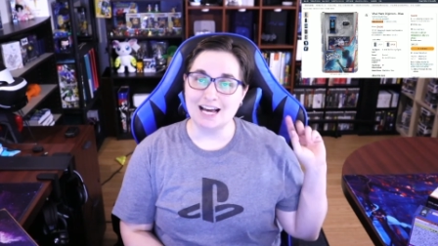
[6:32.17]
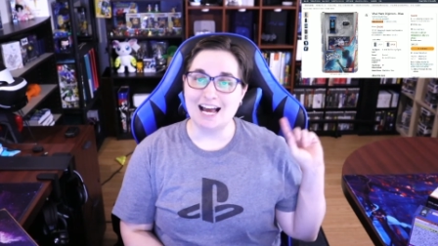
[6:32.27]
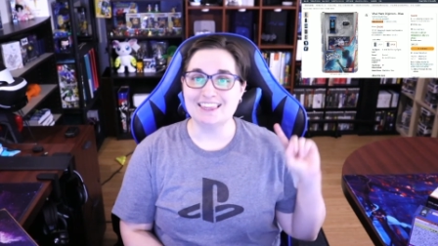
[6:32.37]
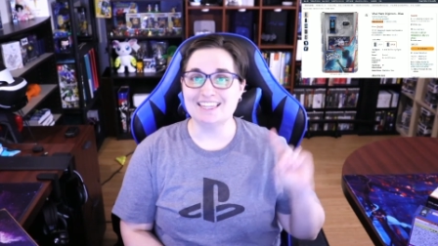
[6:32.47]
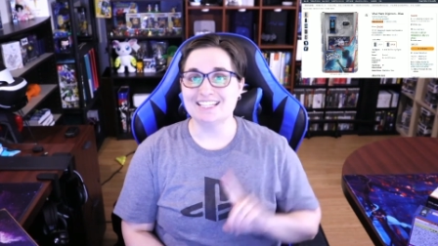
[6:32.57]

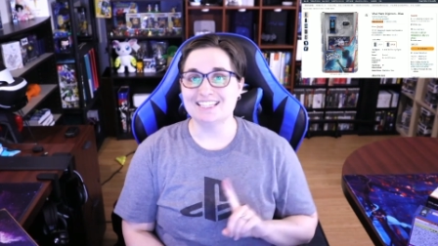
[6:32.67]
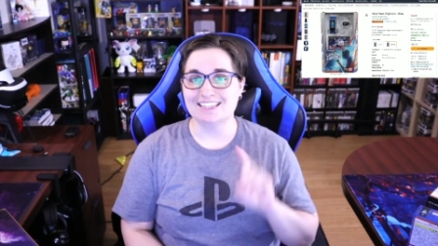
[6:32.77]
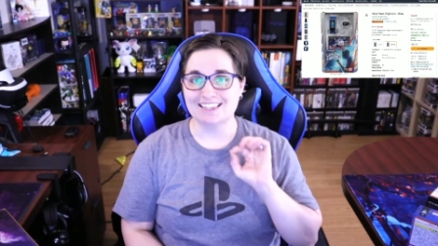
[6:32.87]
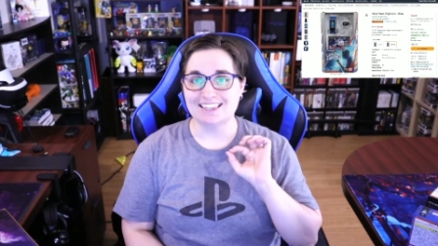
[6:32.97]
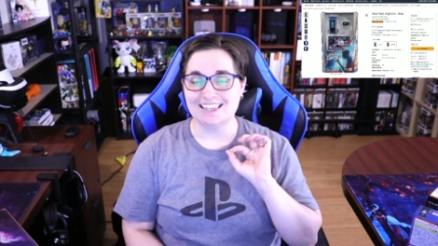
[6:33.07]
I think
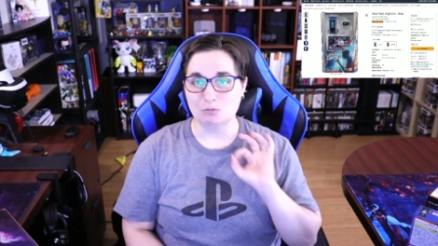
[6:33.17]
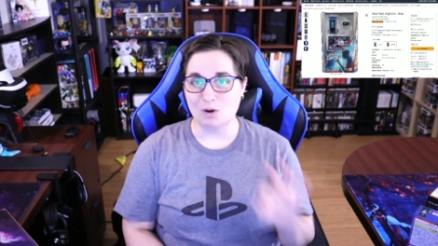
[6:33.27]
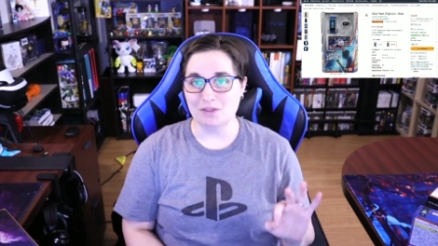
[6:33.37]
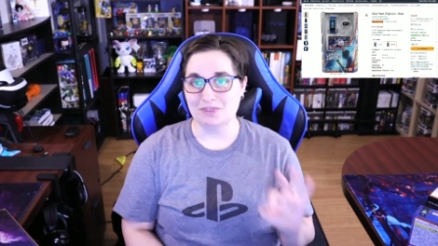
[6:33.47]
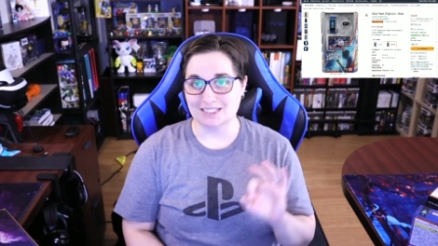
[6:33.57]
the
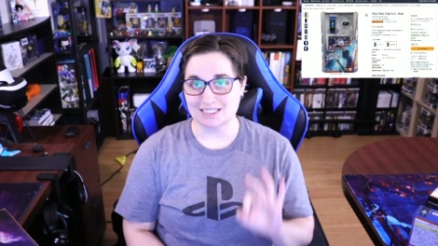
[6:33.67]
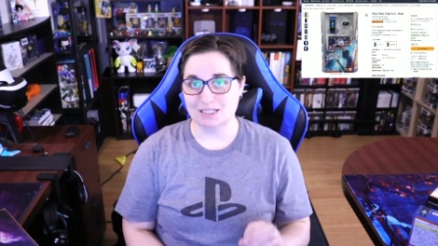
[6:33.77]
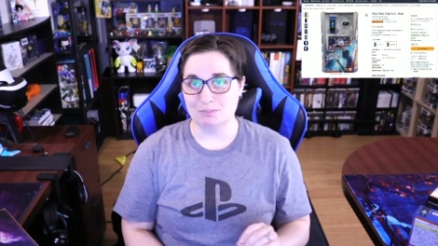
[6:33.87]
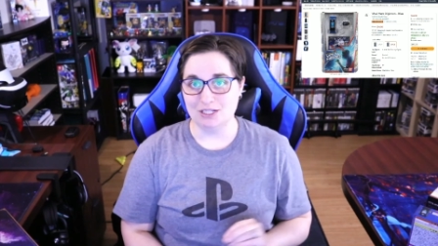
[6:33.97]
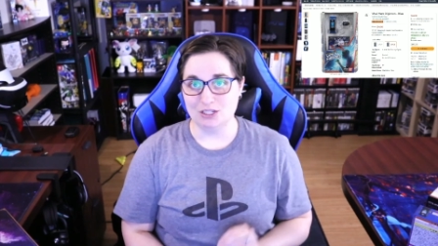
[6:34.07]
one that's going
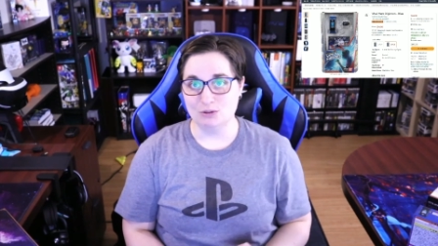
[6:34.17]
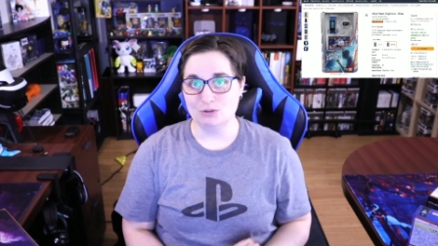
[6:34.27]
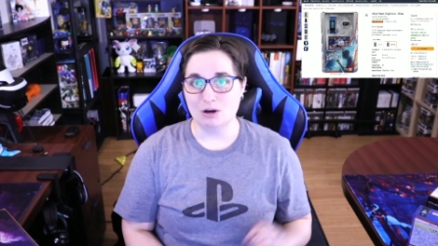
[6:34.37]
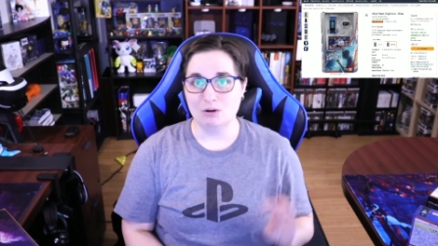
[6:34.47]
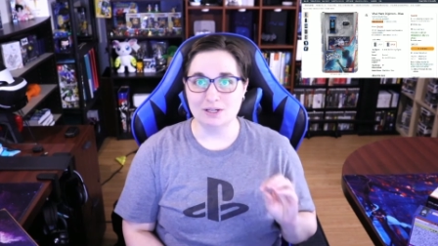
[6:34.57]
to be new,
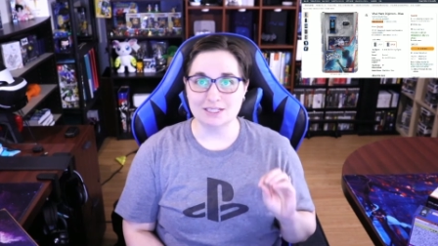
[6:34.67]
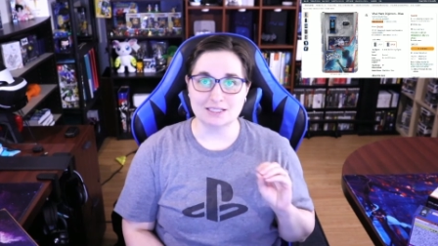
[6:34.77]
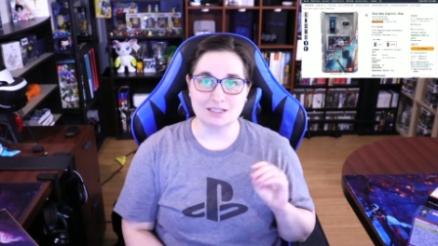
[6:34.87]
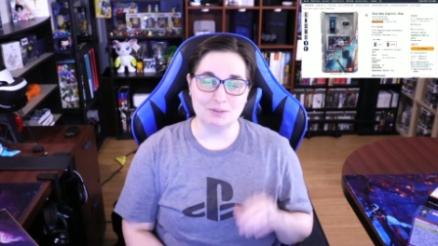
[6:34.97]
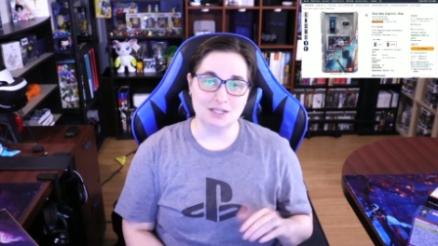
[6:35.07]
though, is
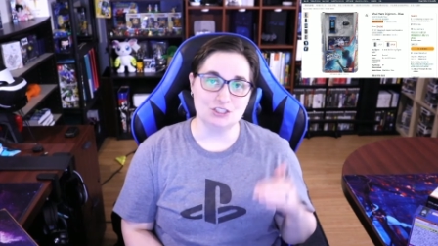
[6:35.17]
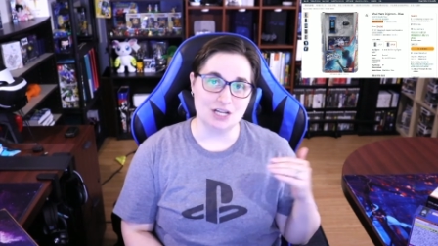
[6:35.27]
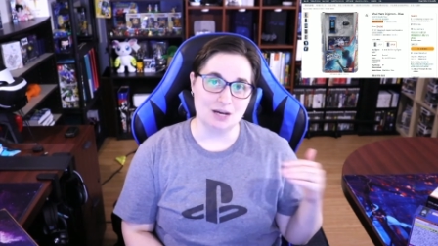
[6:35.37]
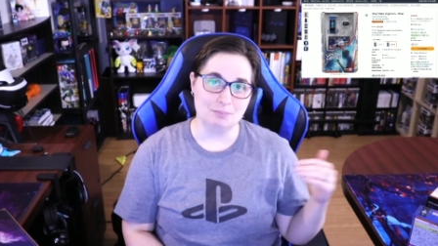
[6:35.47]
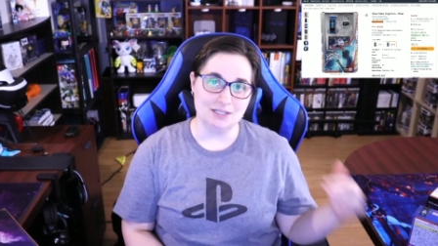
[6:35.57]
going to be a
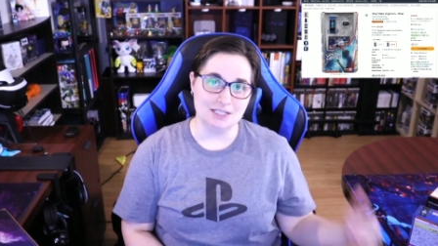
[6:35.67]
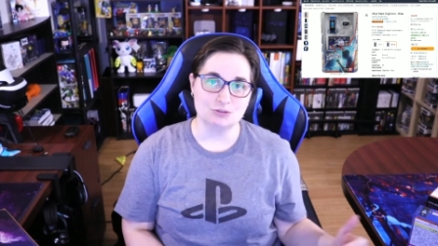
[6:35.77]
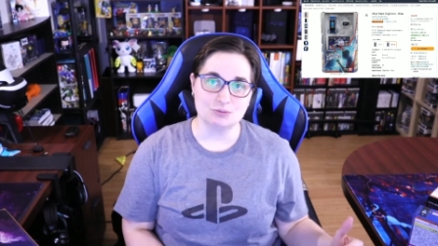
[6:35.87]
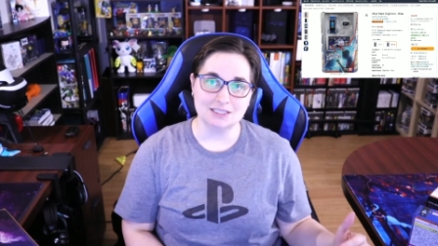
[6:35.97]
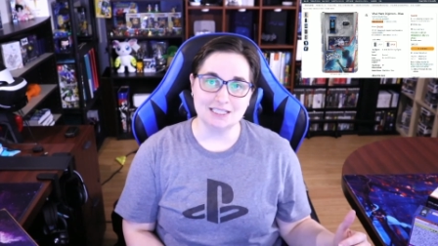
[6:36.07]
Japanese
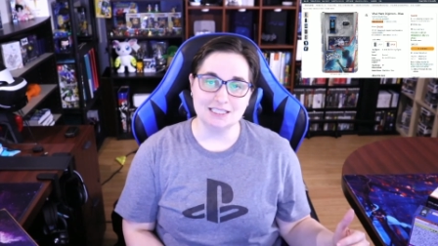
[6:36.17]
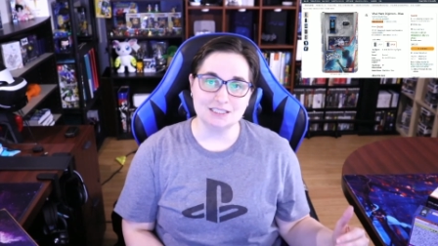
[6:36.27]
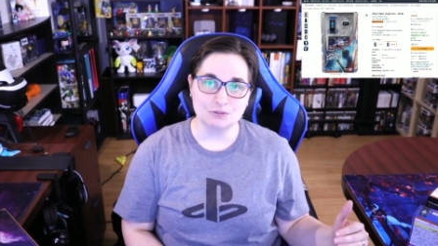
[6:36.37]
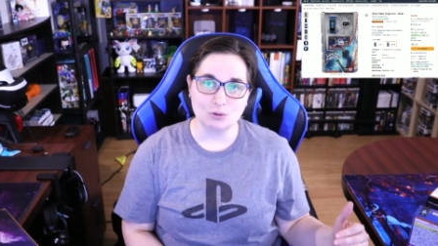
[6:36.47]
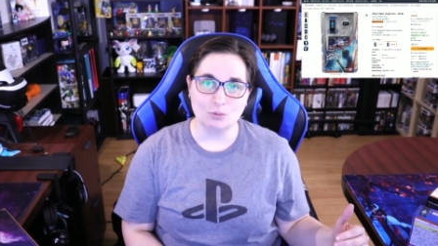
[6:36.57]
release
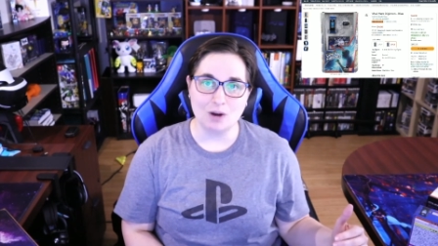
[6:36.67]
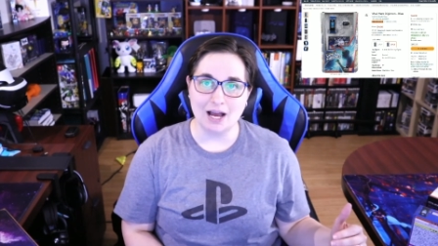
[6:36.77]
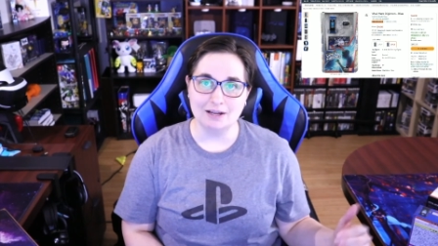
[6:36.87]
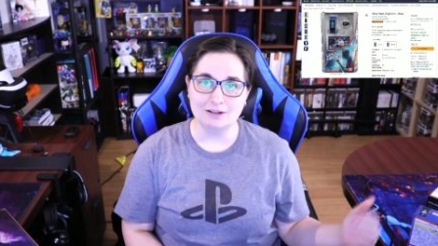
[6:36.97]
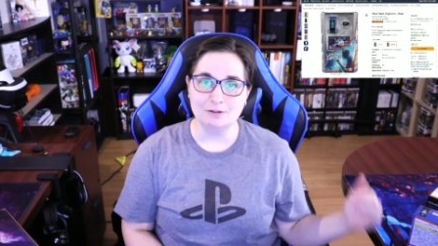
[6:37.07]
for a
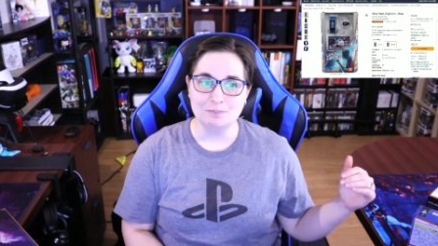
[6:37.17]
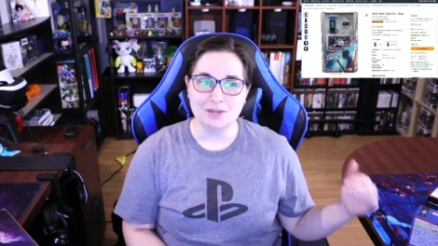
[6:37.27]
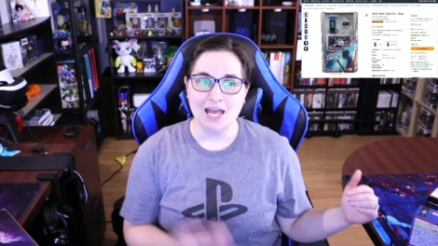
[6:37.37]
while.